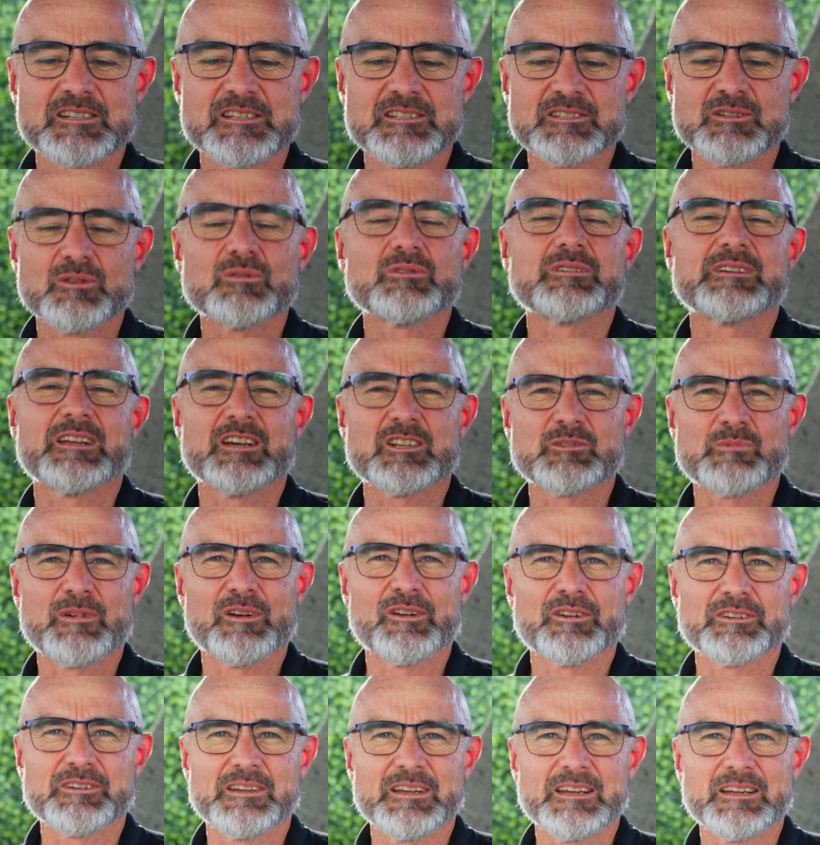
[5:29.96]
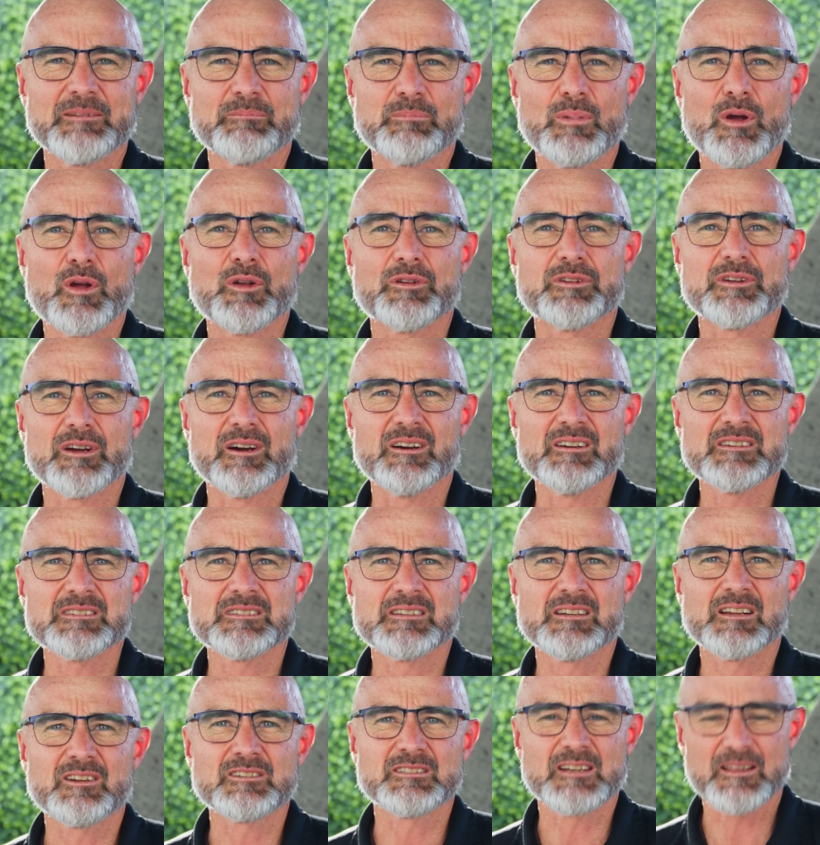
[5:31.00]
still tells me not to eat burnt toast
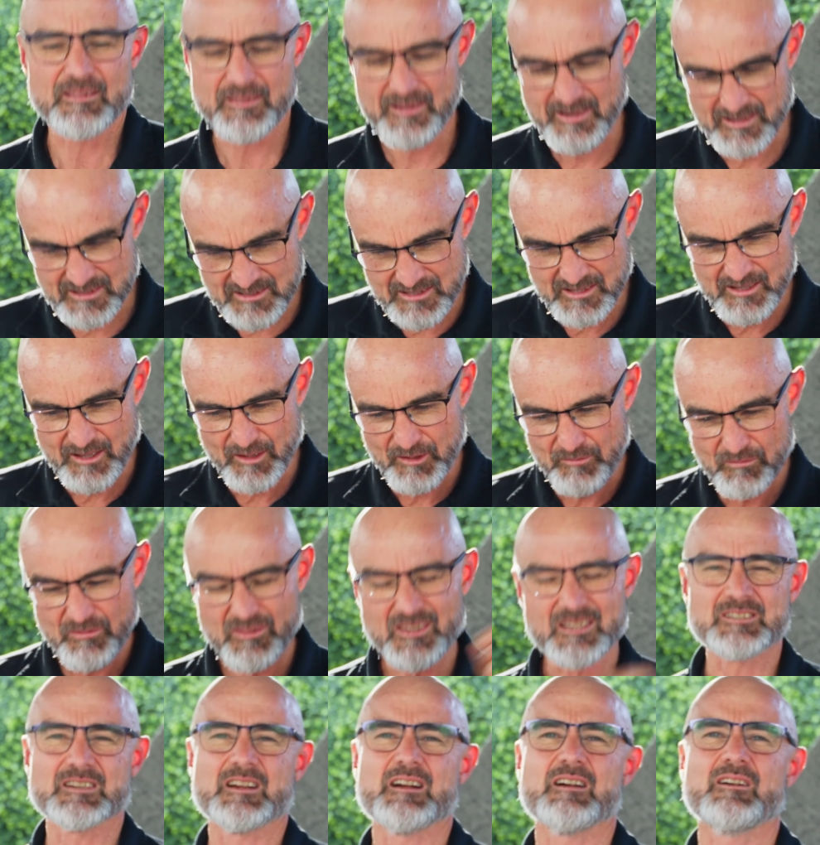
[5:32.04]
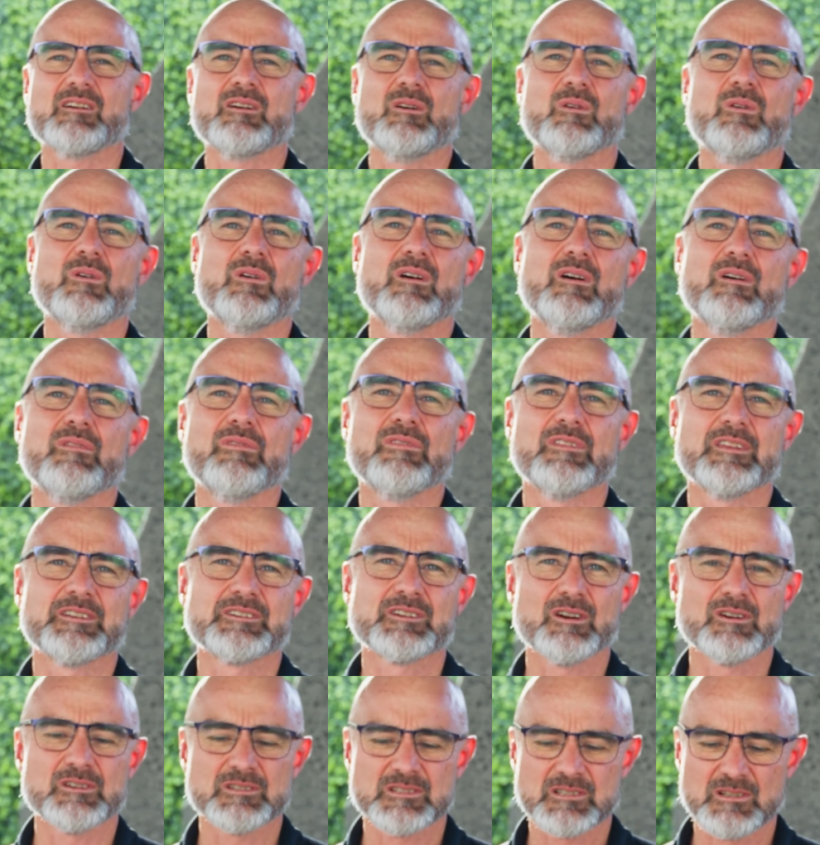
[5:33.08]
because she thinks the charcoal on the
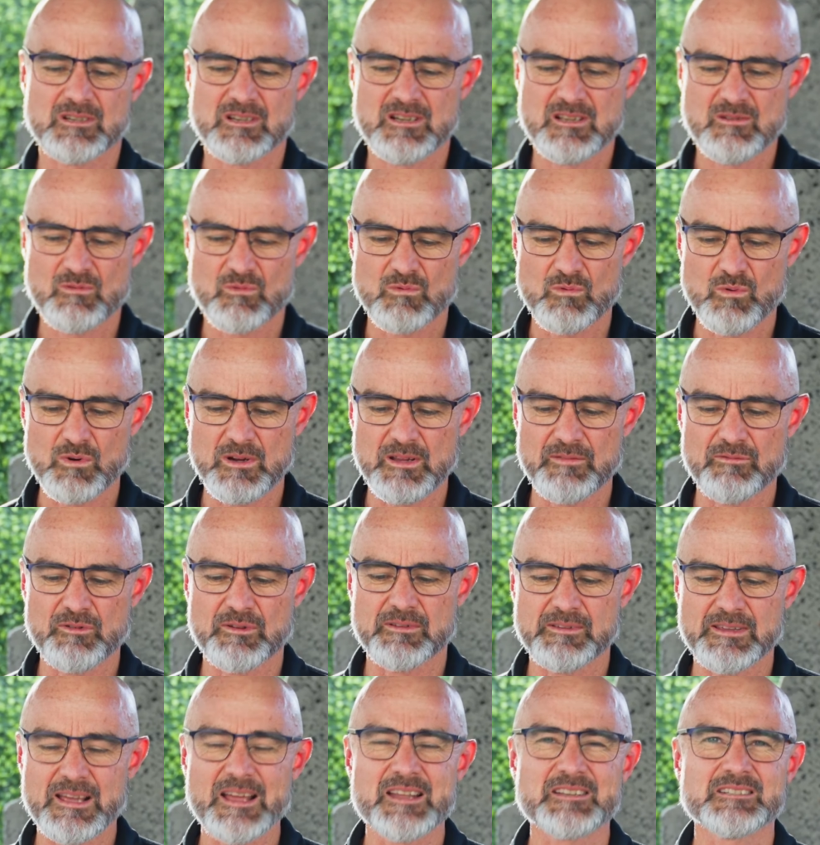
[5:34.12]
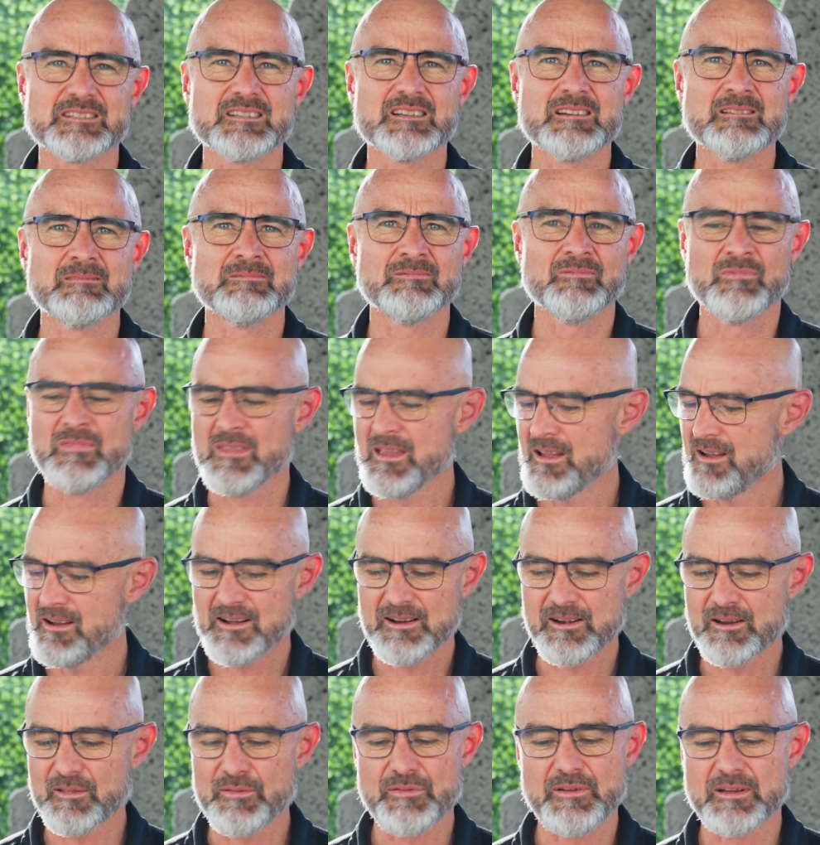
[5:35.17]
toast will give you cancer. I
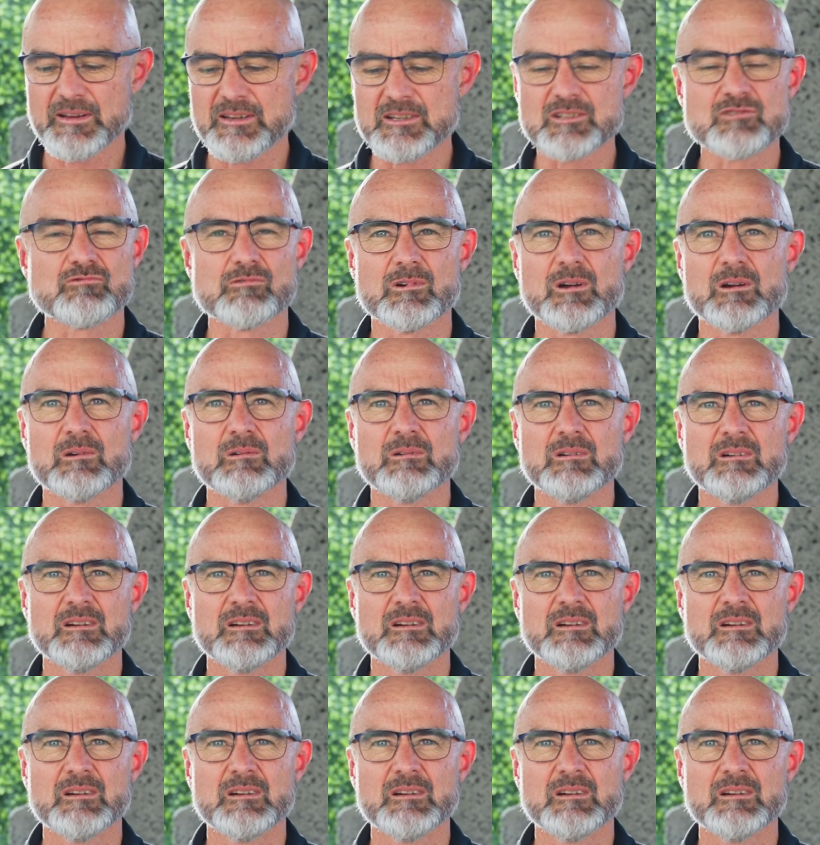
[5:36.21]
don't think it's real.